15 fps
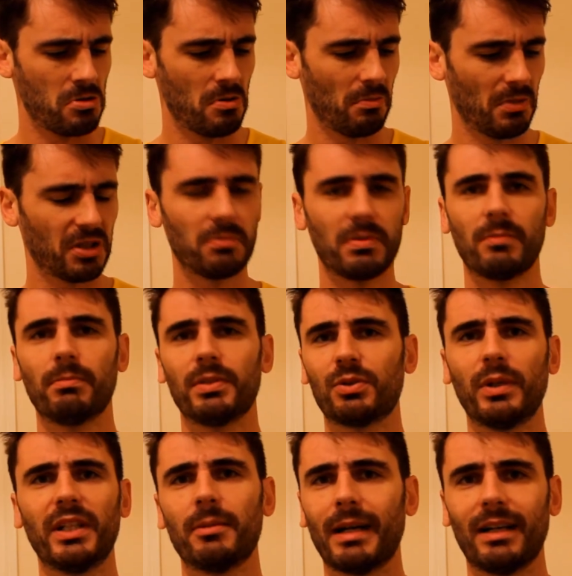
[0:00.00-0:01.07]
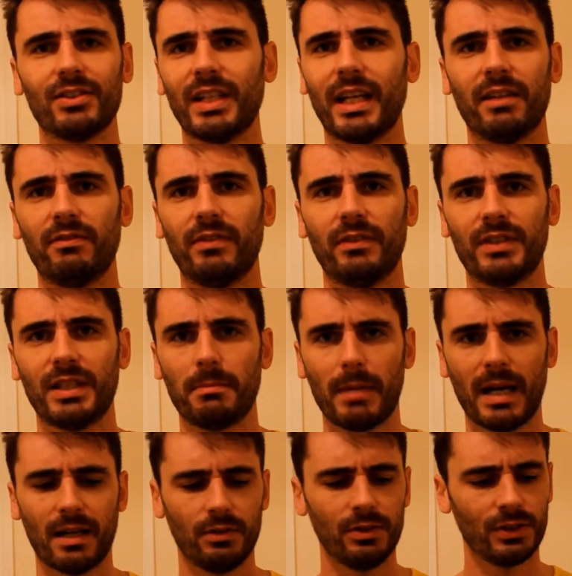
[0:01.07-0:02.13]
must have been between about 10 and 15
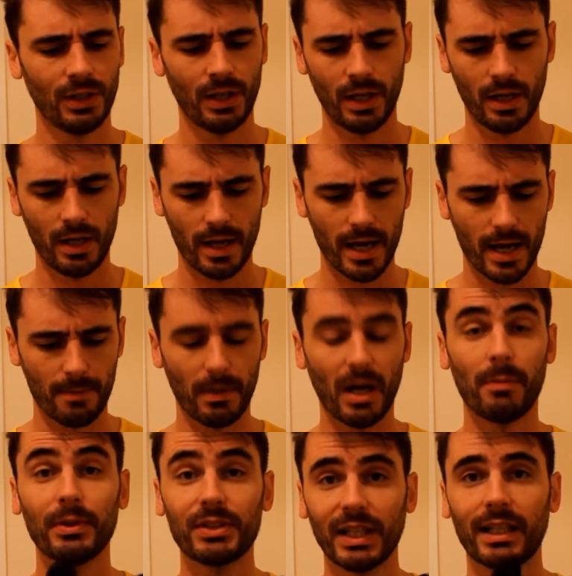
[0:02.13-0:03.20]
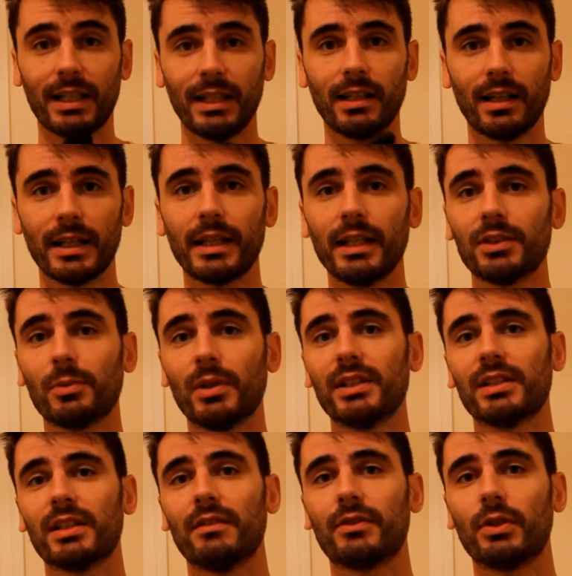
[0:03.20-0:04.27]
pounds. I particularly like these ones.
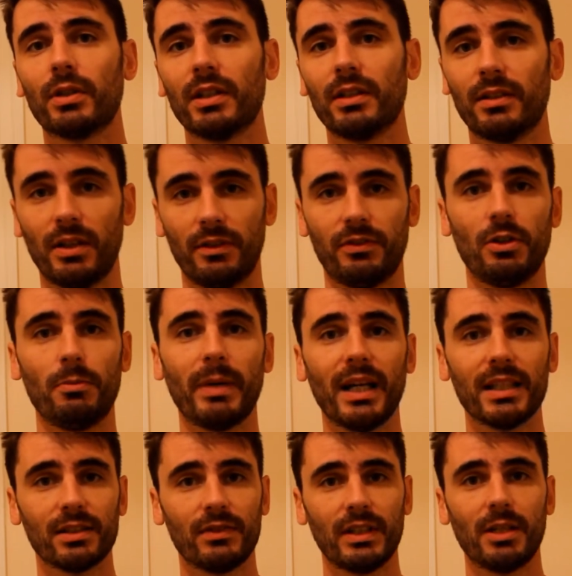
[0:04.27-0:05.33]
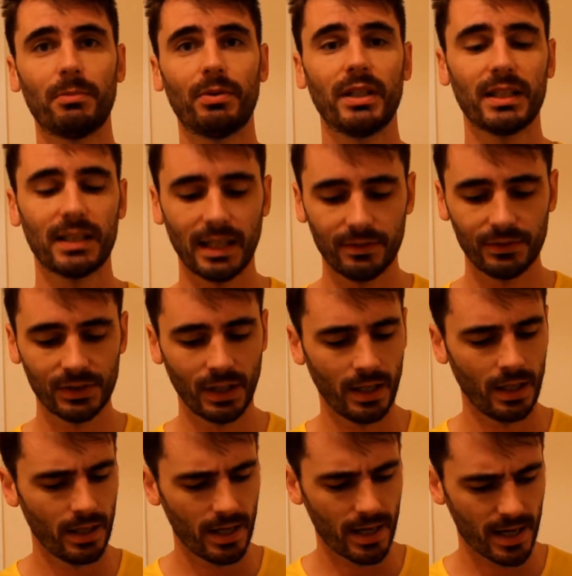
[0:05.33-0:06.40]
I've got a few pairs of neoprene gloves.
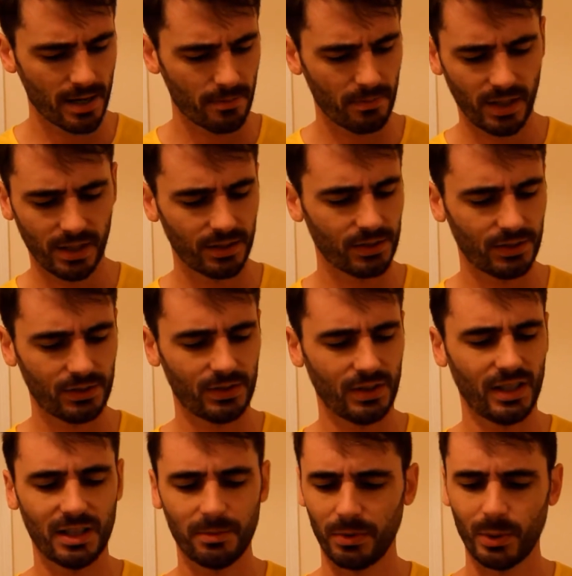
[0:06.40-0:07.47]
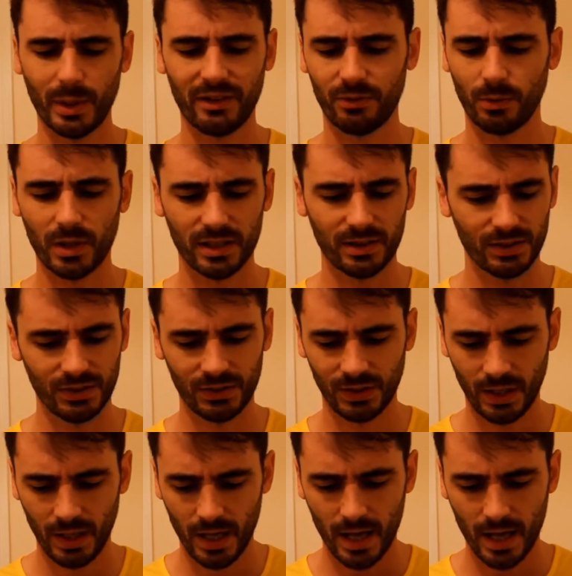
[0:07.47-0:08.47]
These TWF ones,